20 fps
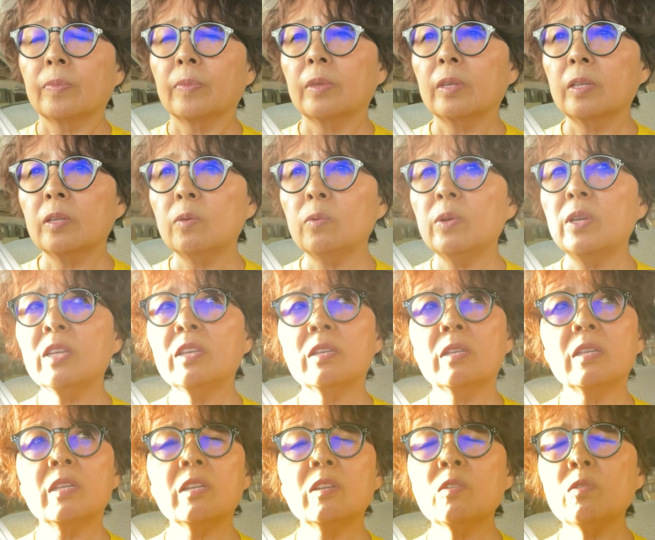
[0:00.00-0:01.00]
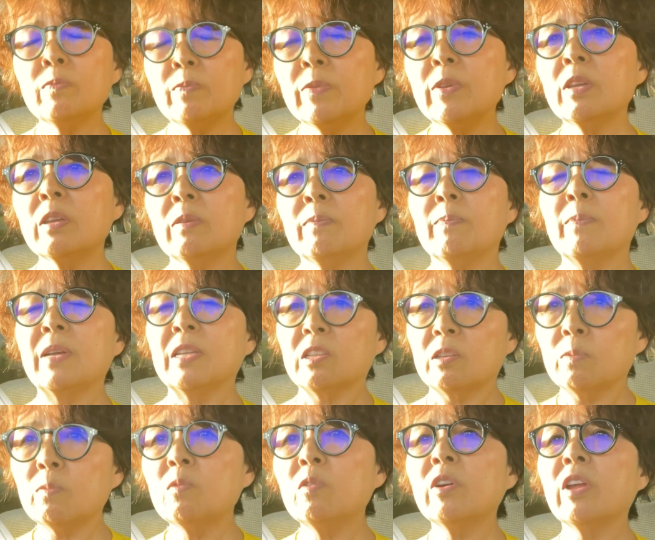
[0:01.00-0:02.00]
So it could be
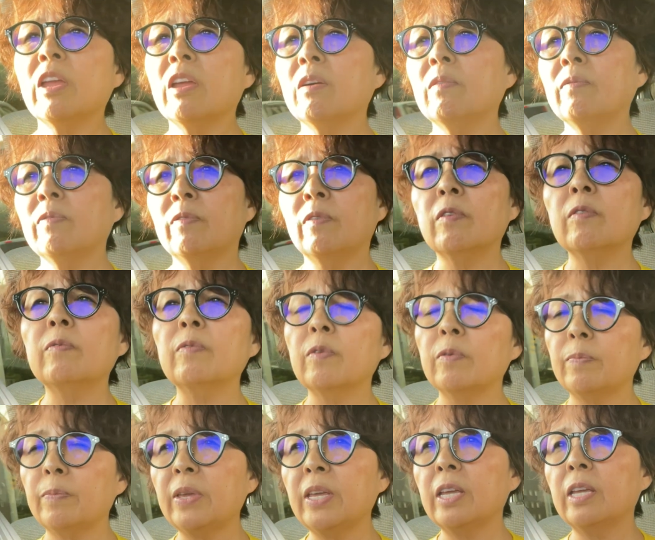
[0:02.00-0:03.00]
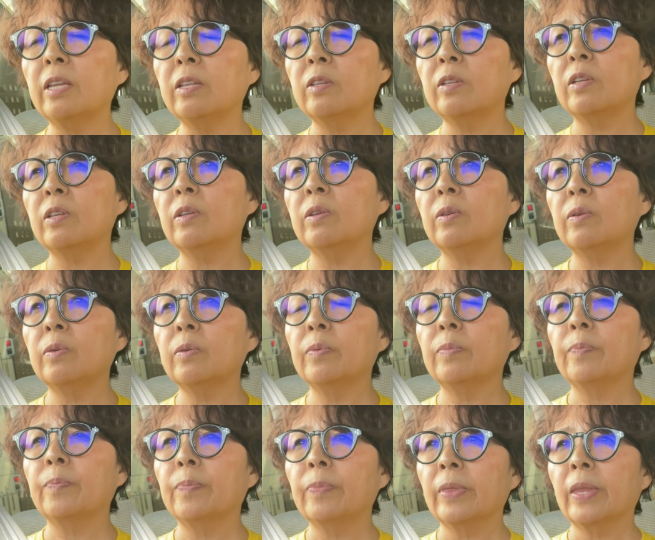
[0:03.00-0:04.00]
much more helpful for me to
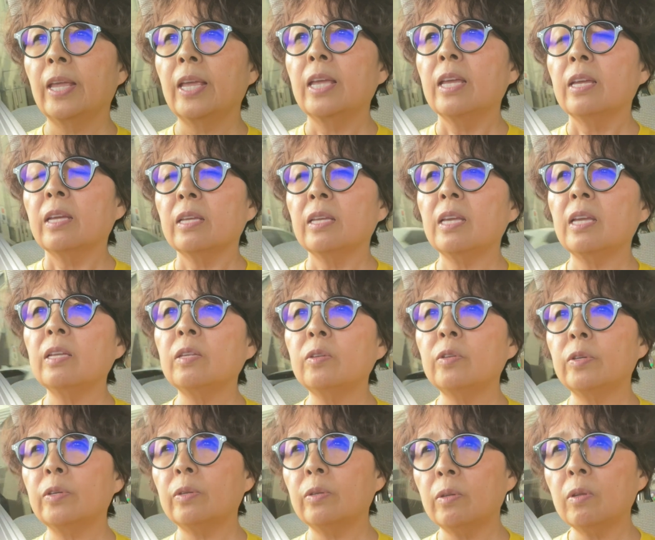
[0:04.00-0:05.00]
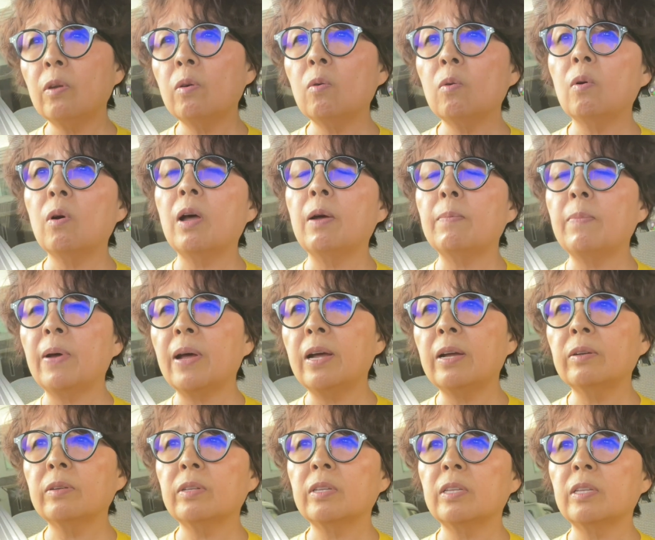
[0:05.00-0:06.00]
get to know
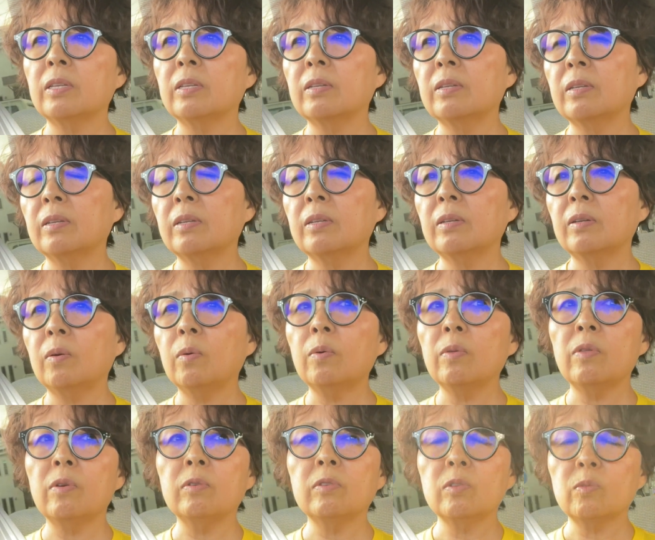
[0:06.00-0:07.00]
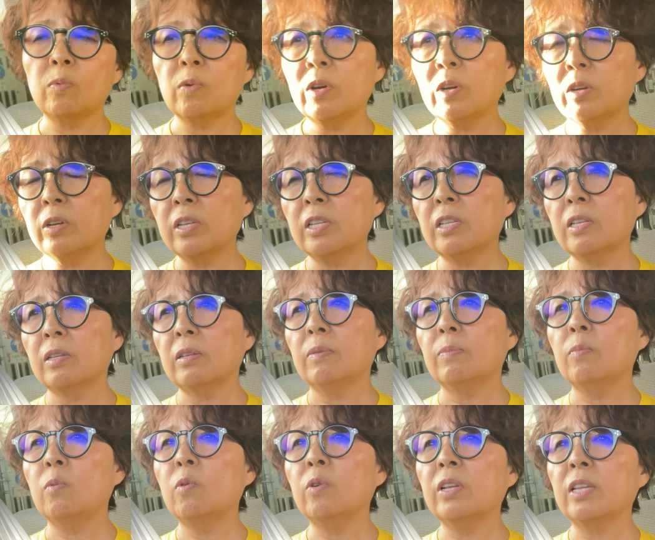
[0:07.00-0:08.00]
about all those words
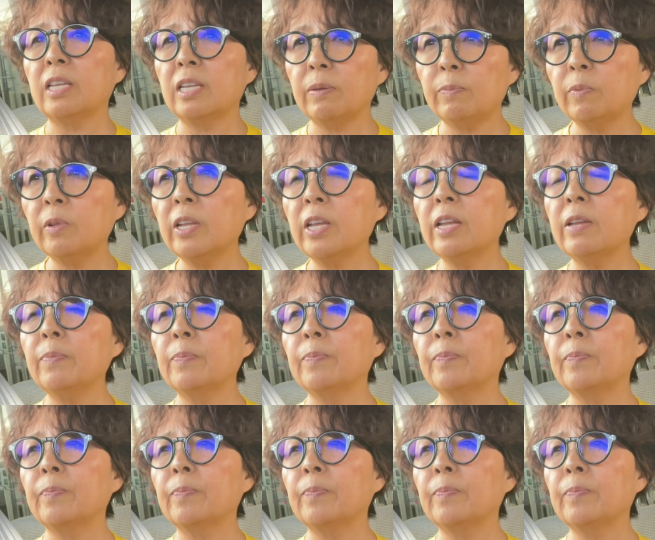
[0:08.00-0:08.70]
more deeply.